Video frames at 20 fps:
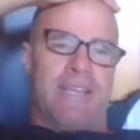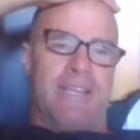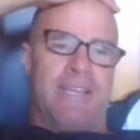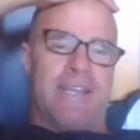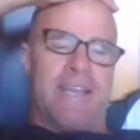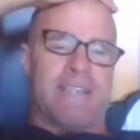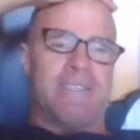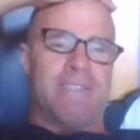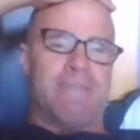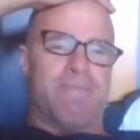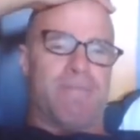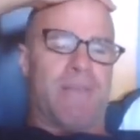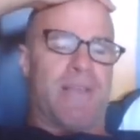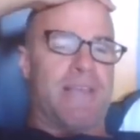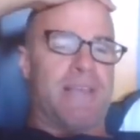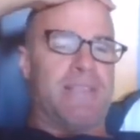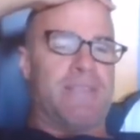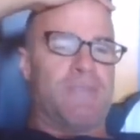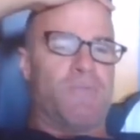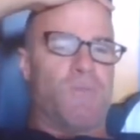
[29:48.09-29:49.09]
He doesn't
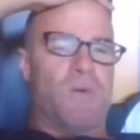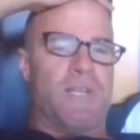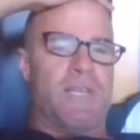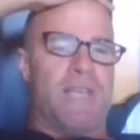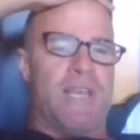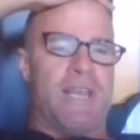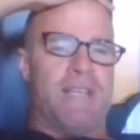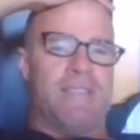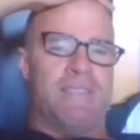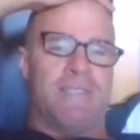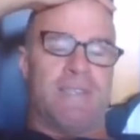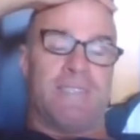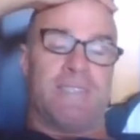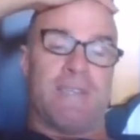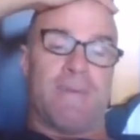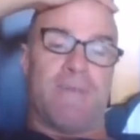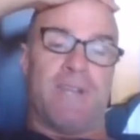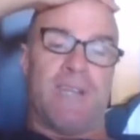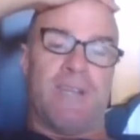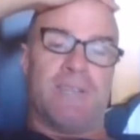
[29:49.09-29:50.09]
play this weekend, so
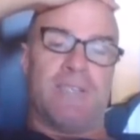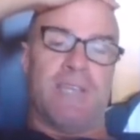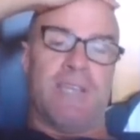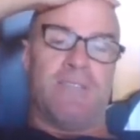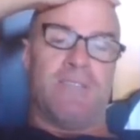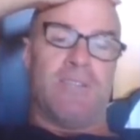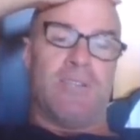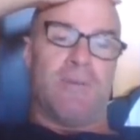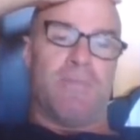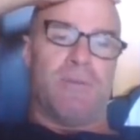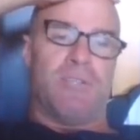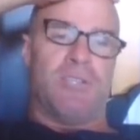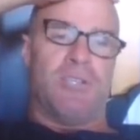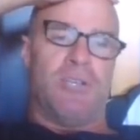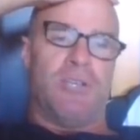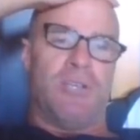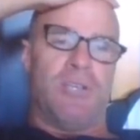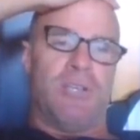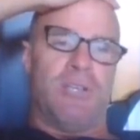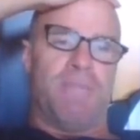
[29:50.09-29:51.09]
someone else gets an
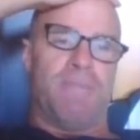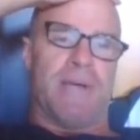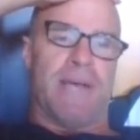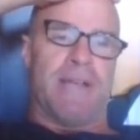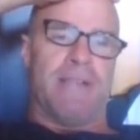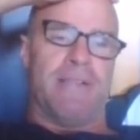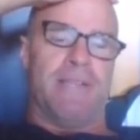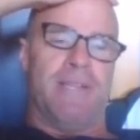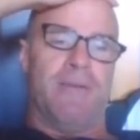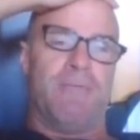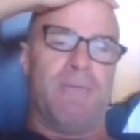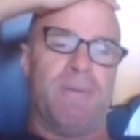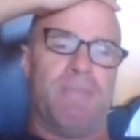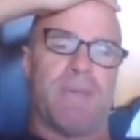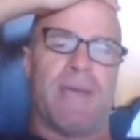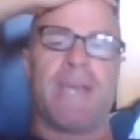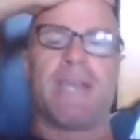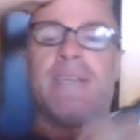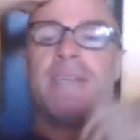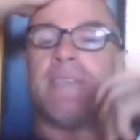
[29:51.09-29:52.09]
opportunity, but he'll be
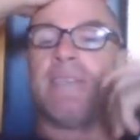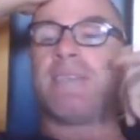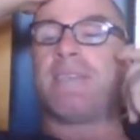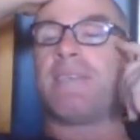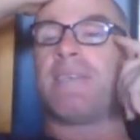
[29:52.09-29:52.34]
back into